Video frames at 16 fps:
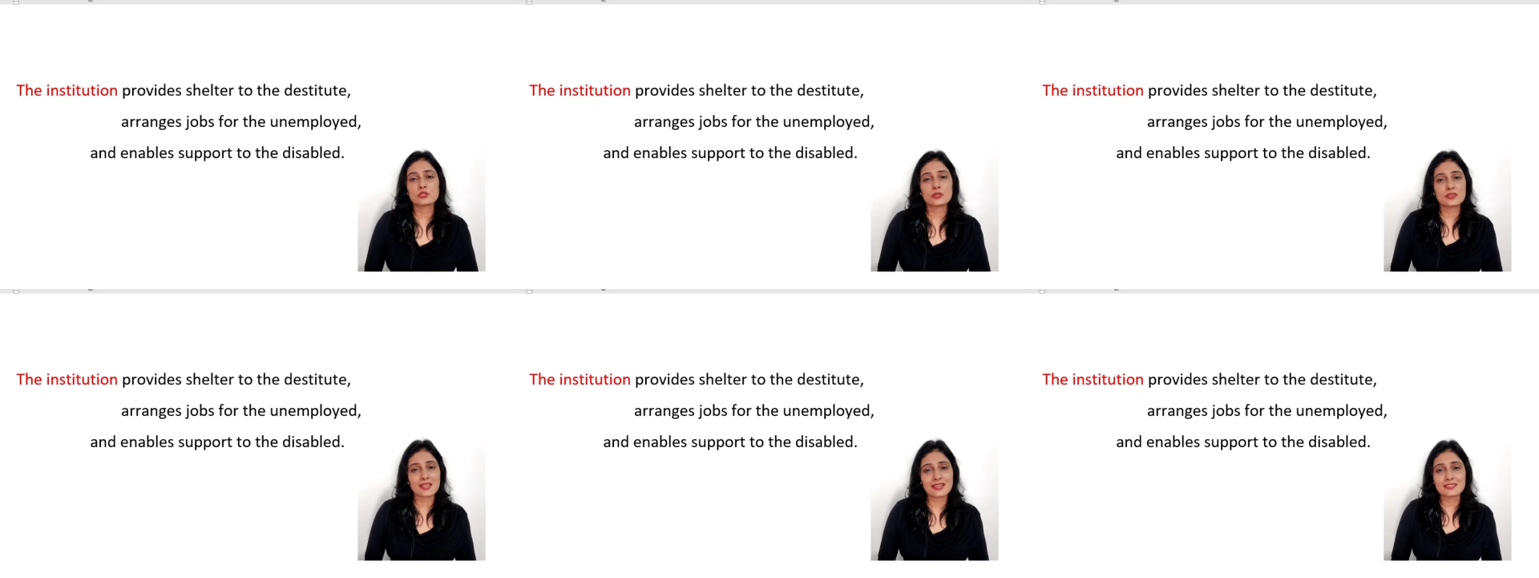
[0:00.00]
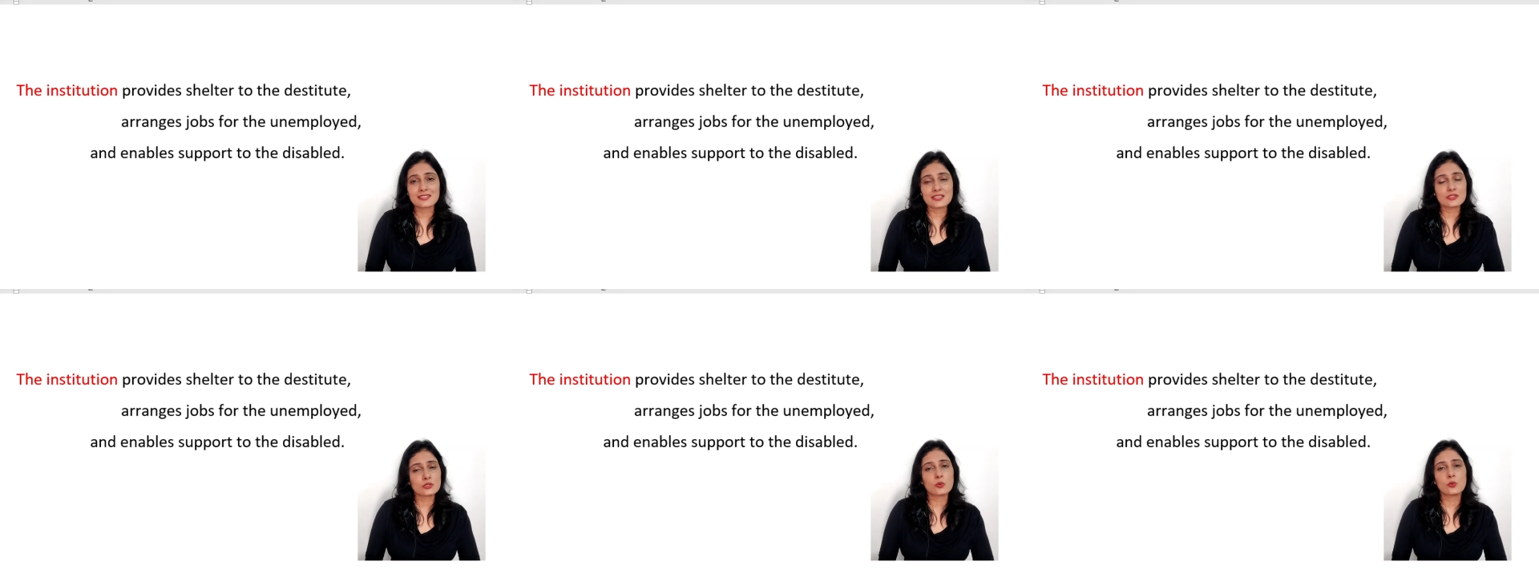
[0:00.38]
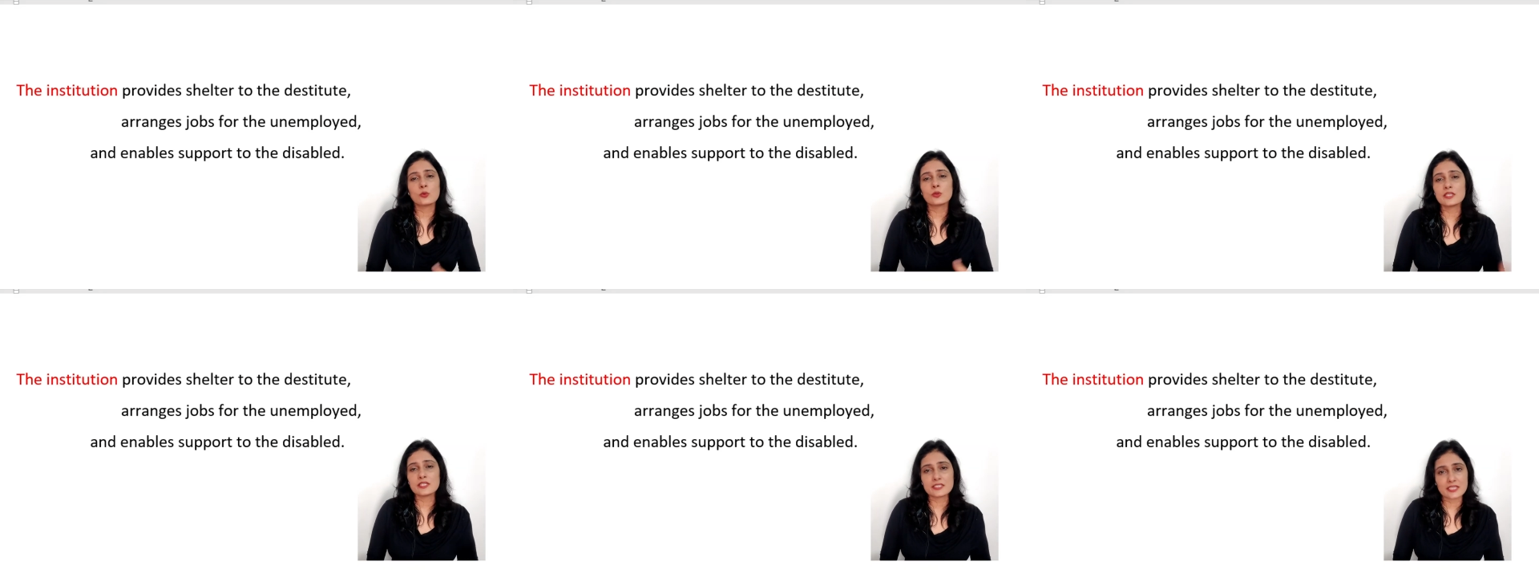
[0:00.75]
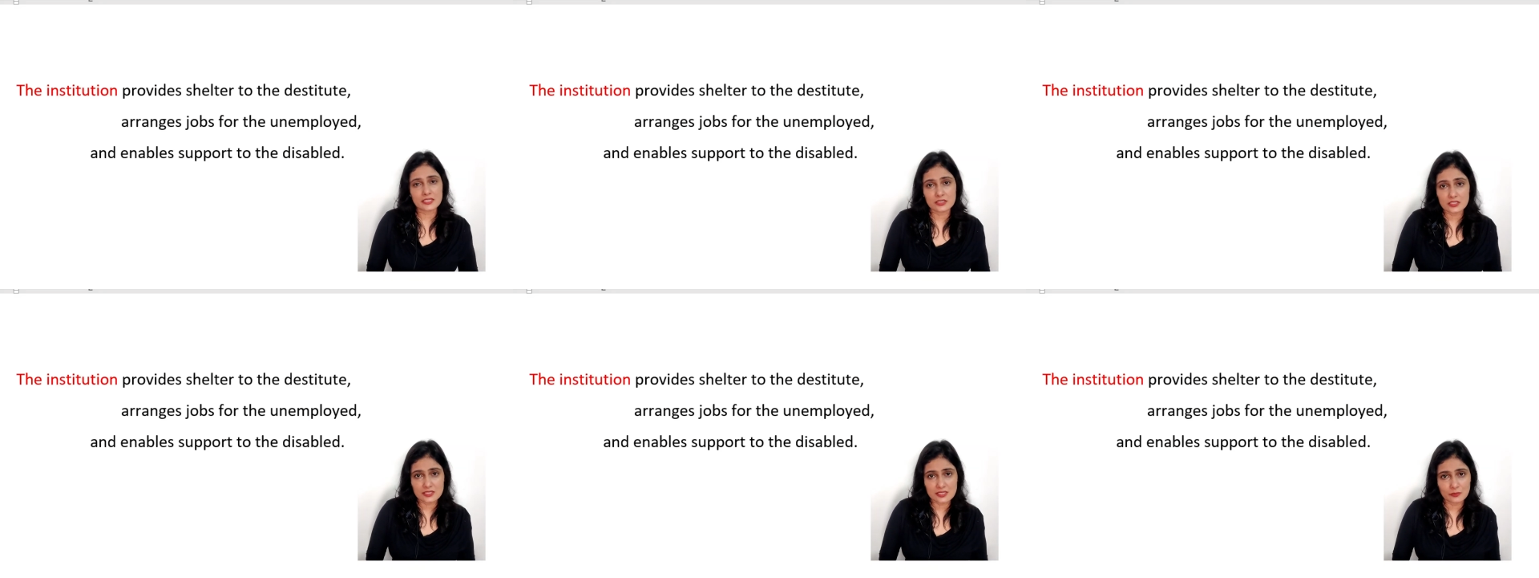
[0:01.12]
So in that case, you only
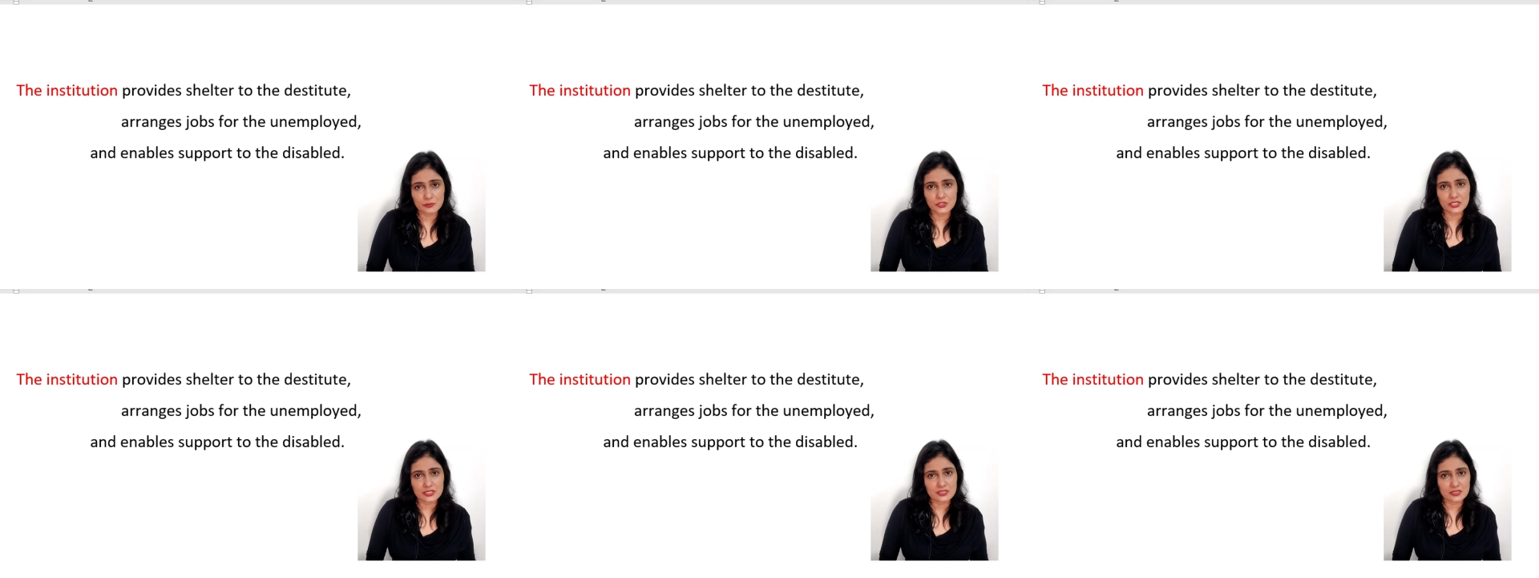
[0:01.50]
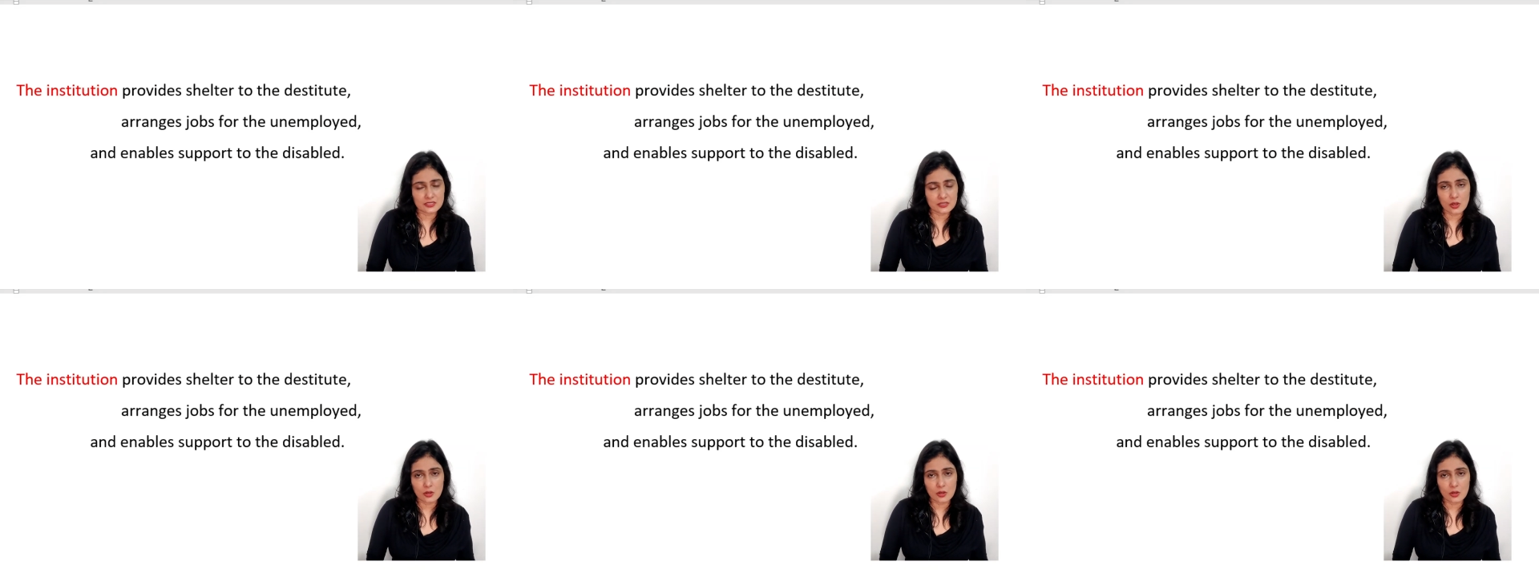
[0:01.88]
take the subject as